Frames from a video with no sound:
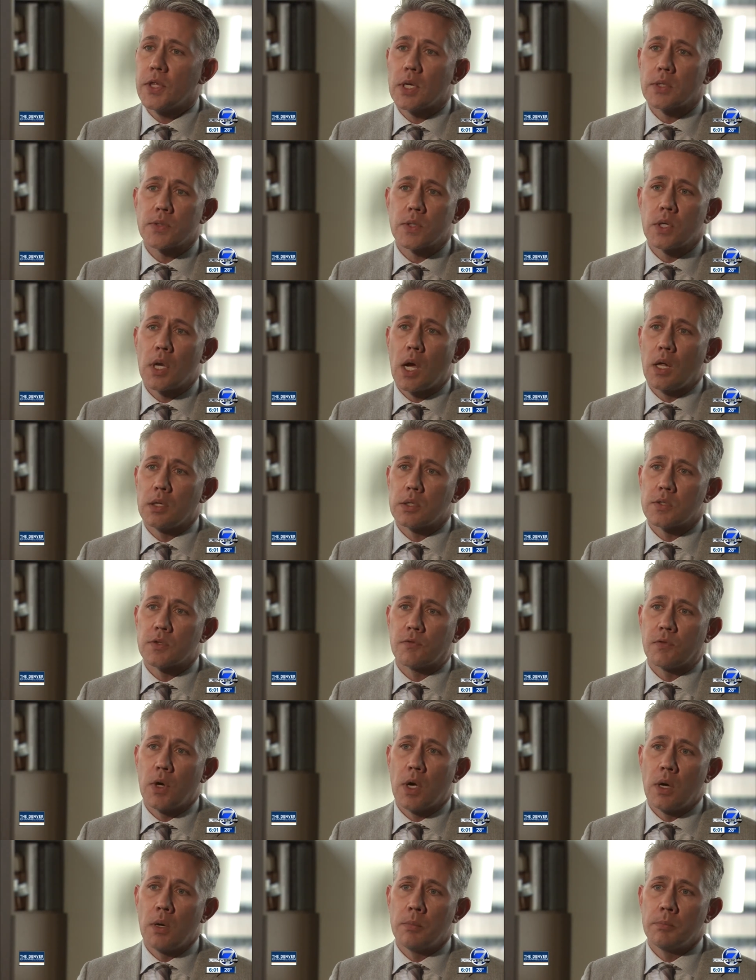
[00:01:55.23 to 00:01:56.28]
thousand dollars
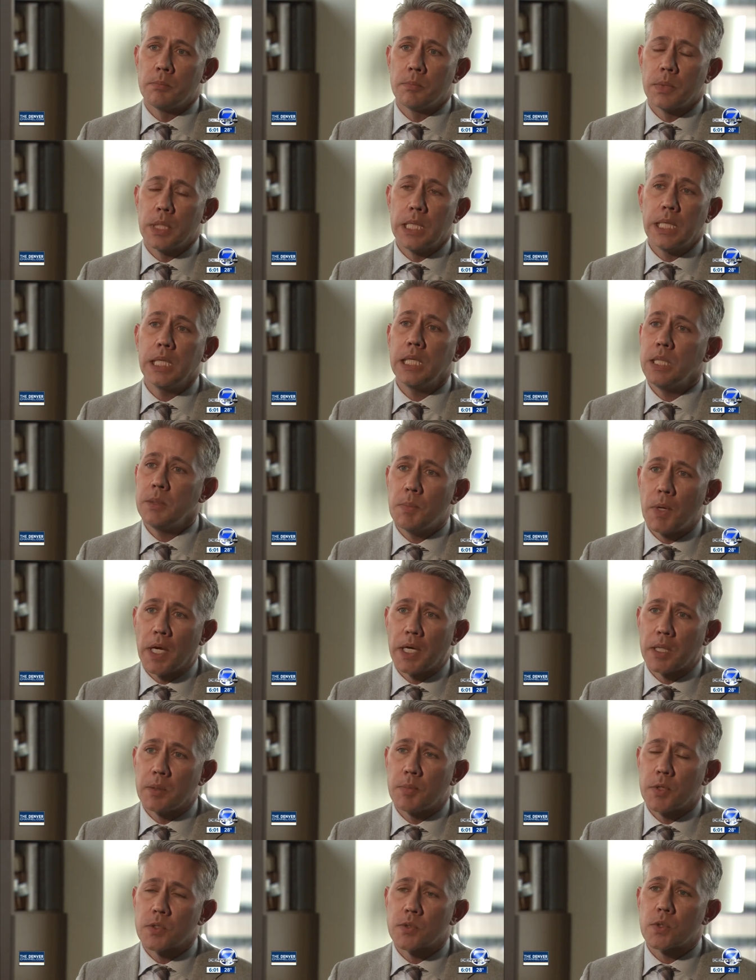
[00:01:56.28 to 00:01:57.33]
from
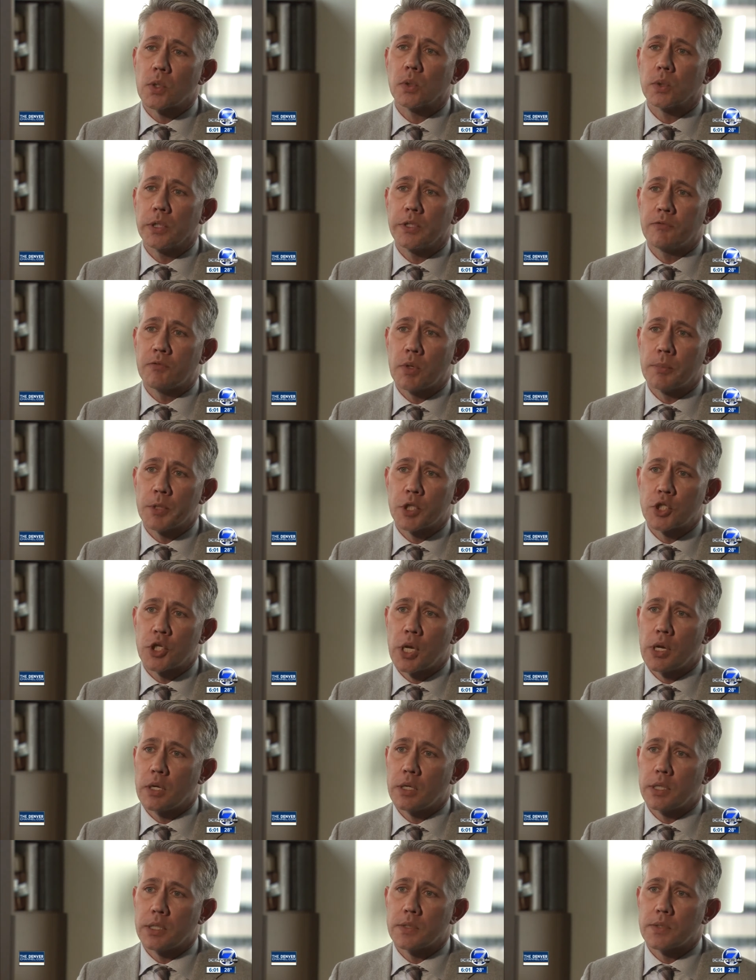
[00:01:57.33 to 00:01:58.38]
anybody, but certainly from a
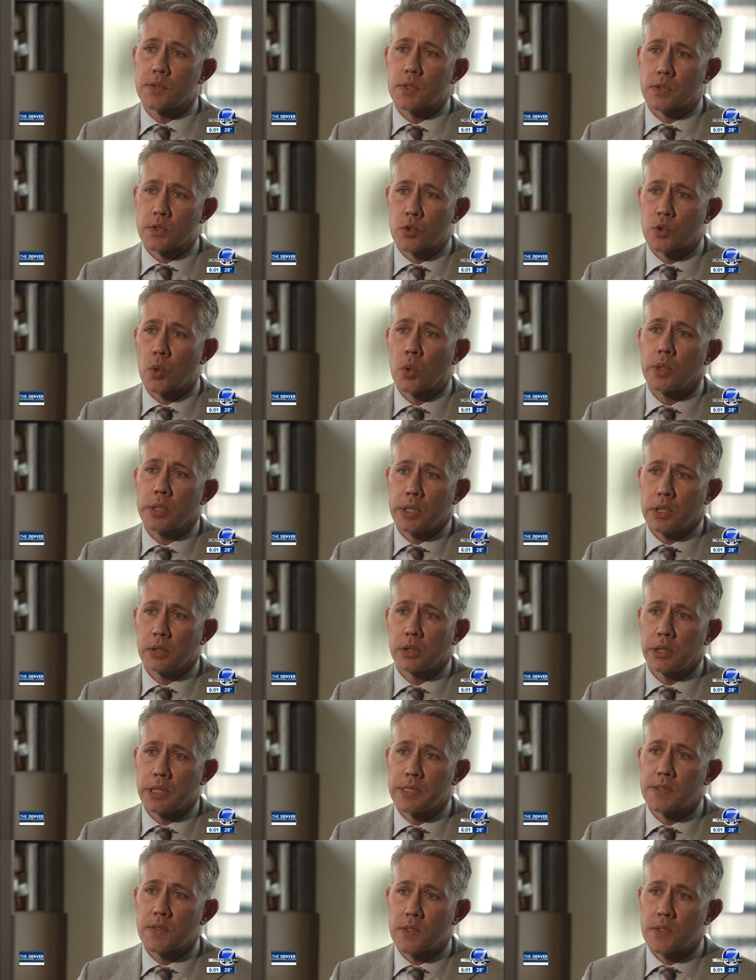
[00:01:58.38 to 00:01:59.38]
charity, is extraordinarily